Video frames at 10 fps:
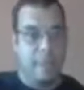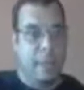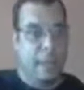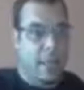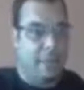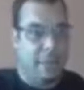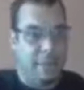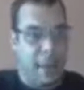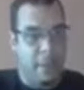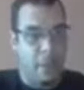See?
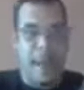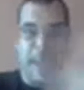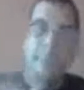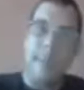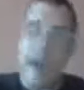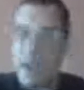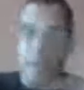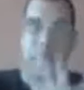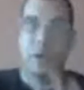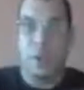Like, for example,
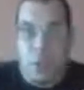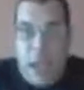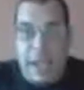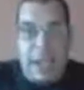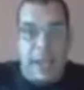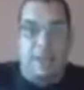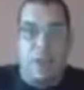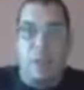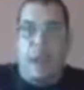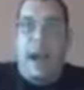in my opinion,
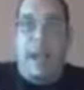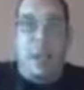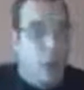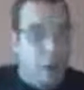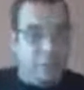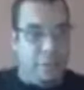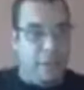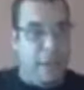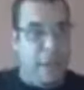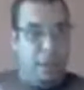I can give you my
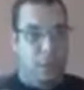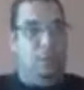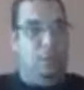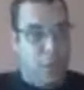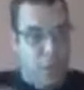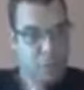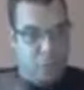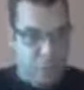honest opinion.